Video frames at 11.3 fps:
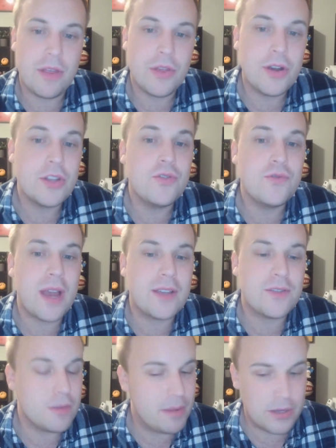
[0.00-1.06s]
thirty-two fouls
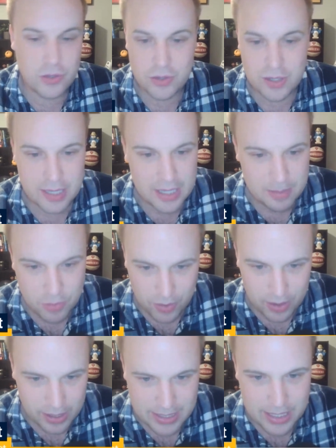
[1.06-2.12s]
for the Pacers, as I keep
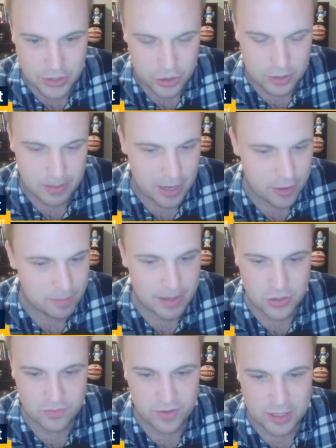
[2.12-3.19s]
going on tangents about how the
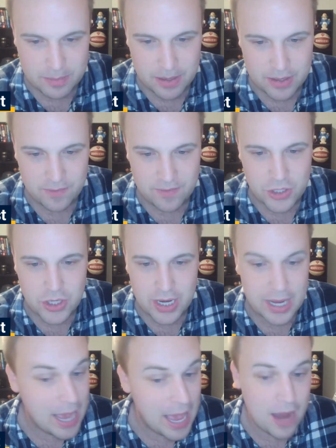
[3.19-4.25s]
Pacers felt about the
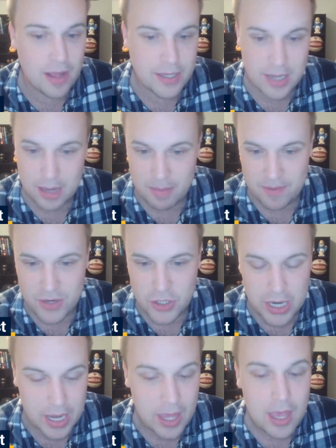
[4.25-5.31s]
officiating. I don't like talking about
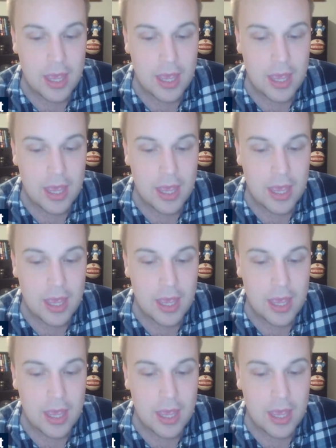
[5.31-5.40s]
officiating.